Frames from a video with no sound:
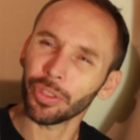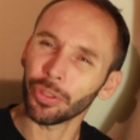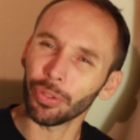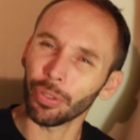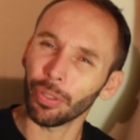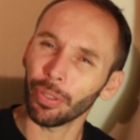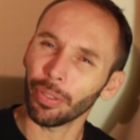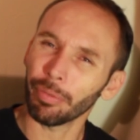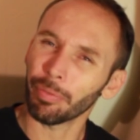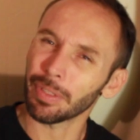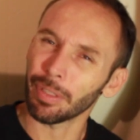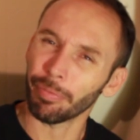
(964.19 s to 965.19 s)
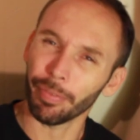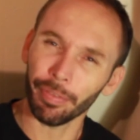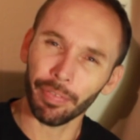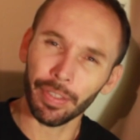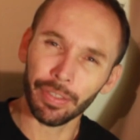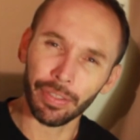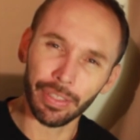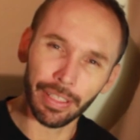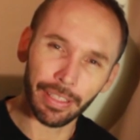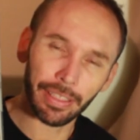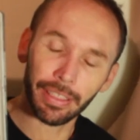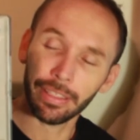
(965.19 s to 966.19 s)
sure if it was the 50s or
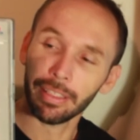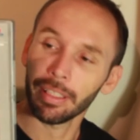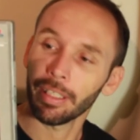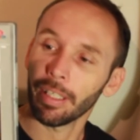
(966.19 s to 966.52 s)
60s.